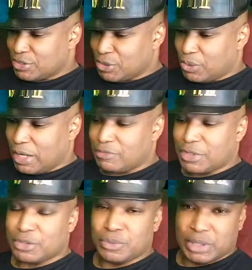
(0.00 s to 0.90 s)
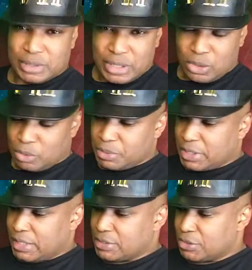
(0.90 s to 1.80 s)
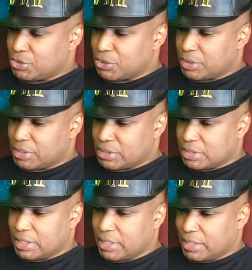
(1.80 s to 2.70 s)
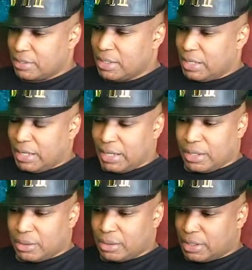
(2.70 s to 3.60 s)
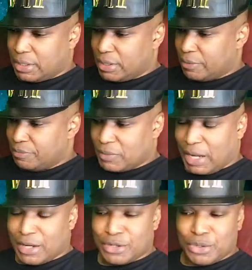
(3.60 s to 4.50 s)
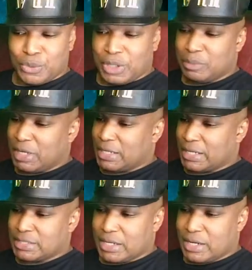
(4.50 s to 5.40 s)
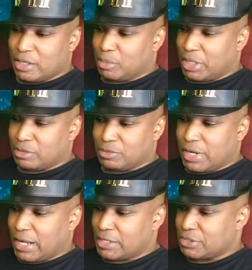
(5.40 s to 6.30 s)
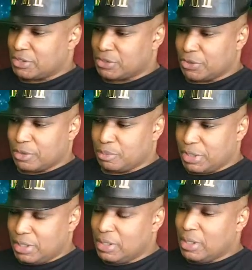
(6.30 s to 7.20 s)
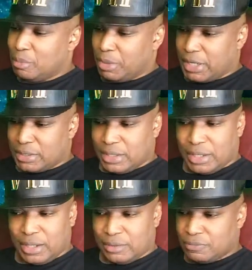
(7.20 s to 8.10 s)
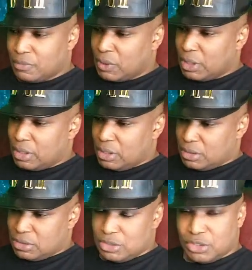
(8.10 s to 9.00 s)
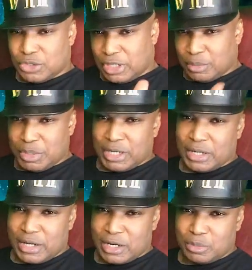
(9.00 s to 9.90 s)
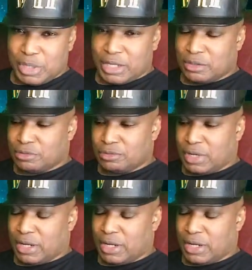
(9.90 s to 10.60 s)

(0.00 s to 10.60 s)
So have a good one. Hope you guys enjoyed this. Take care. And I don't know when my next Iron Maiden reaction is going to be, but hey, you send me an Iron Maiden